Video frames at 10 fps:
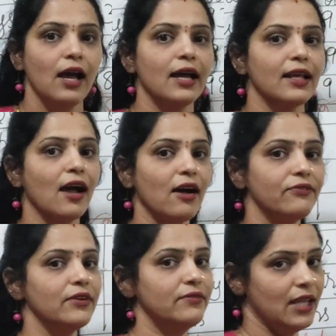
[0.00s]
And half
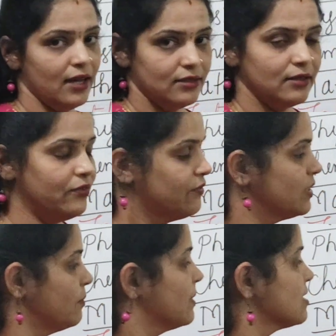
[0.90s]
of that,
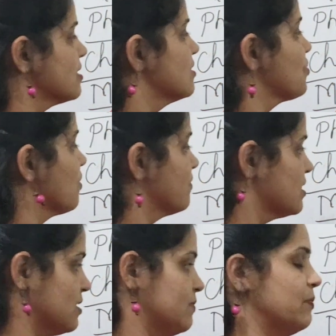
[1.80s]
50% of
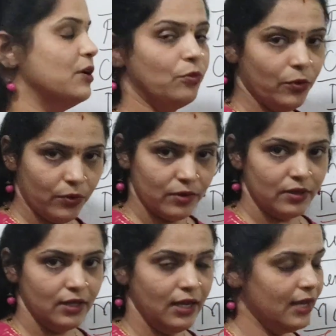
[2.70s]
this PU board
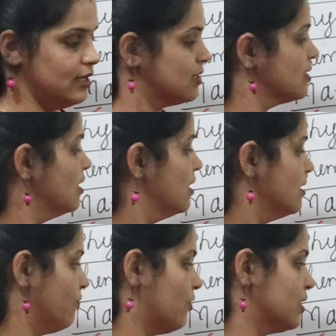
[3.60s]
is
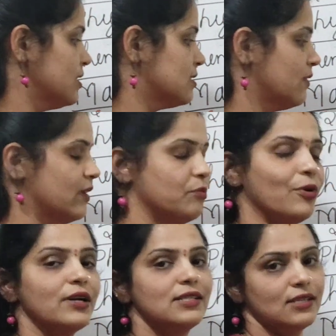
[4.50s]

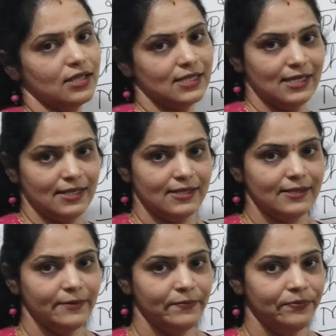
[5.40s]

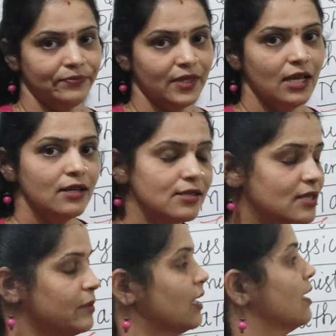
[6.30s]
47.66.
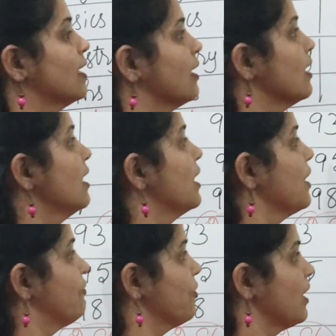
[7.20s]
Similarly,
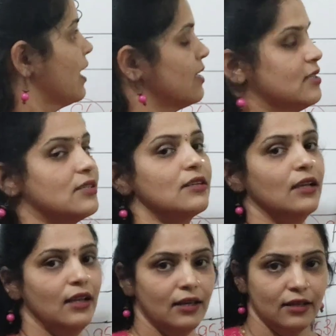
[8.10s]
if you get
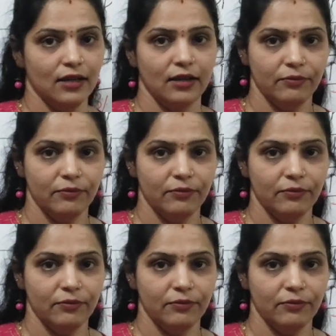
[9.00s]
in